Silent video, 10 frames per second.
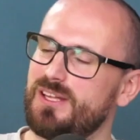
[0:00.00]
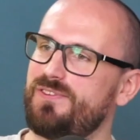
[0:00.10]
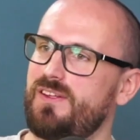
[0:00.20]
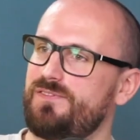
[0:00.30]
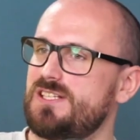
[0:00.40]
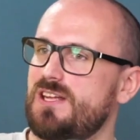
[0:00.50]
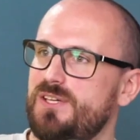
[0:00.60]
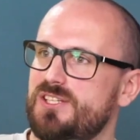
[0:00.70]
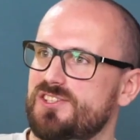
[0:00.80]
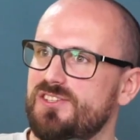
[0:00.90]
if De Zerbi
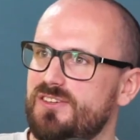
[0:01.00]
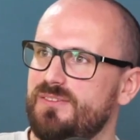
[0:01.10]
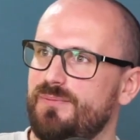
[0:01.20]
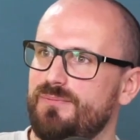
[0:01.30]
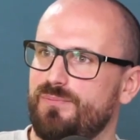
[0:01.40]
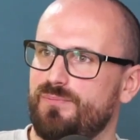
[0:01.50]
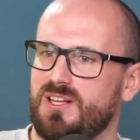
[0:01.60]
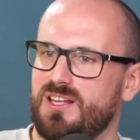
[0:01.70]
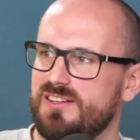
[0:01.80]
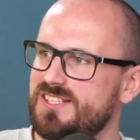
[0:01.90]
doesn't
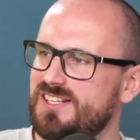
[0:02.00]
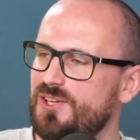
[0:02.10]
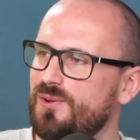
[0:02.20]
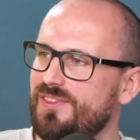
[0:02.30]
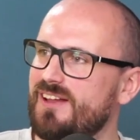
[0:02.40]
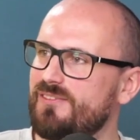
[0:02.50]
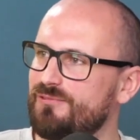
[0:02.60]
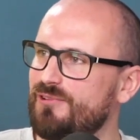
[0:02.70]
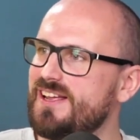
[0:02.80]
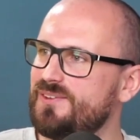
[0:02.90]
continue at that
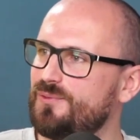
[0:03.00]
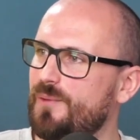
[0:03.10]
rate,